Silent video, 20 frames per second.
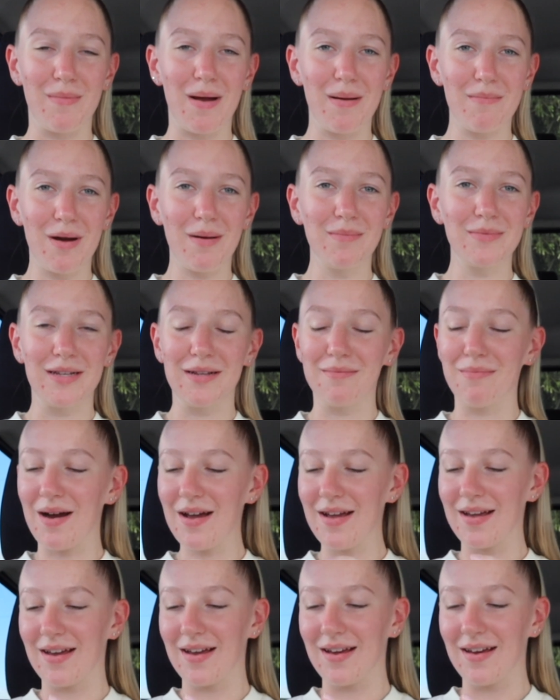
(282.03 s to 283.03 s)
my mum did
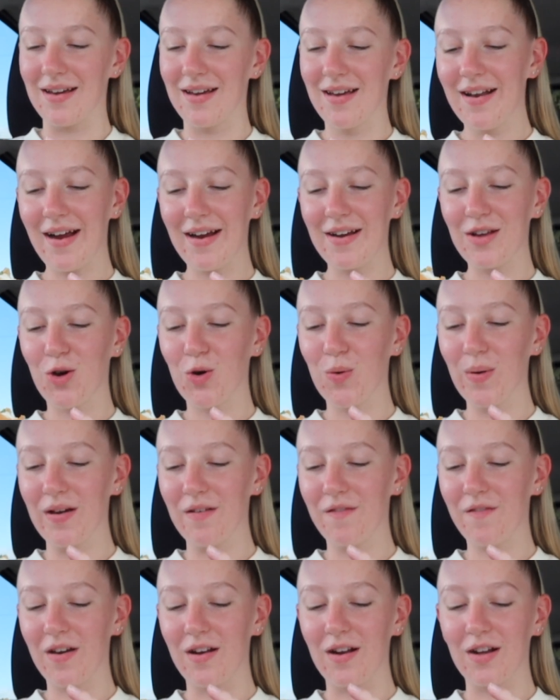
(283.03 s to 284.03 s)
my hair and I had a
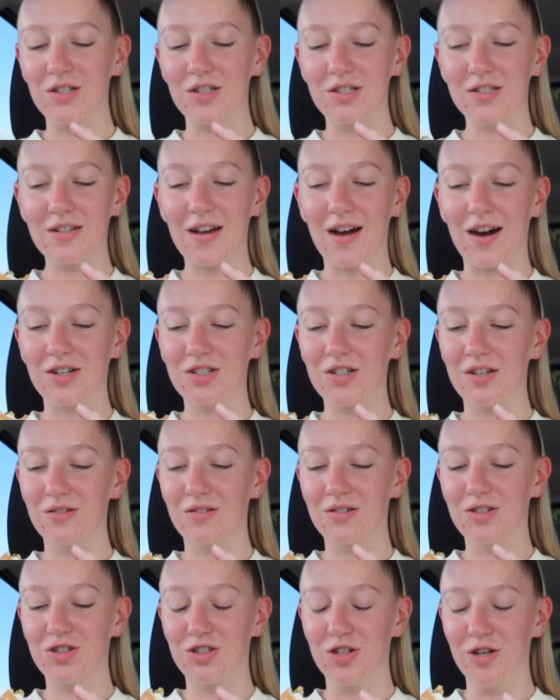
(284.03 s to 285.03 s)
quiff and I just actually
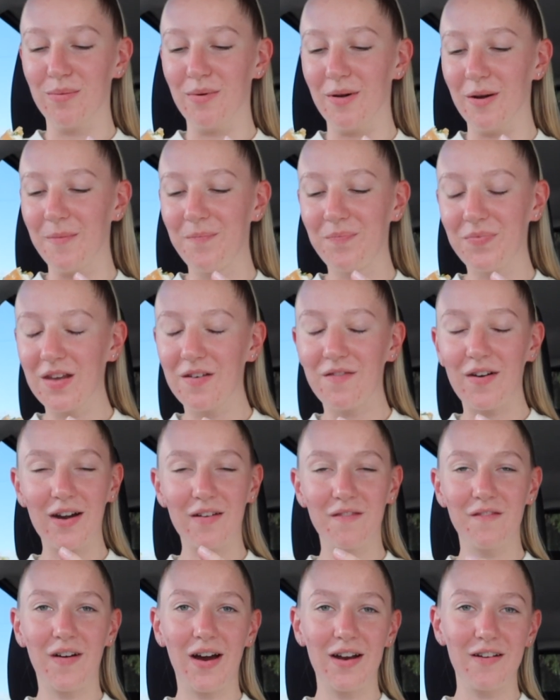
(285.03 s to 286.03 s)
looked stupid. If I
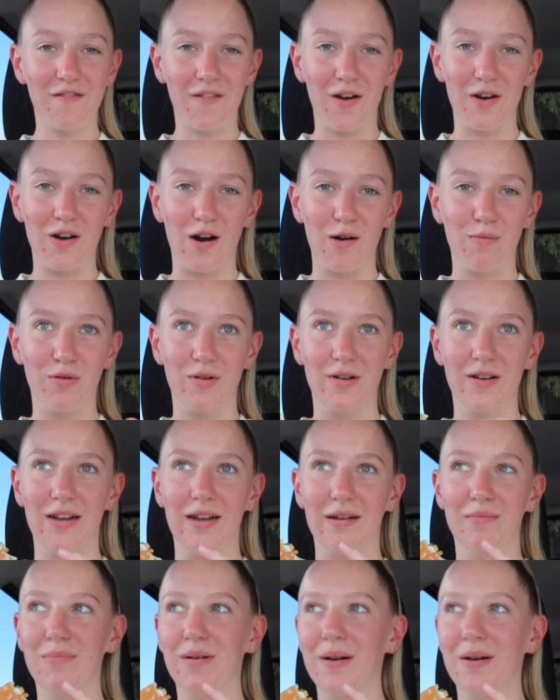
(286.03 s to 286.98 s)
can find a photo, I'll put it in.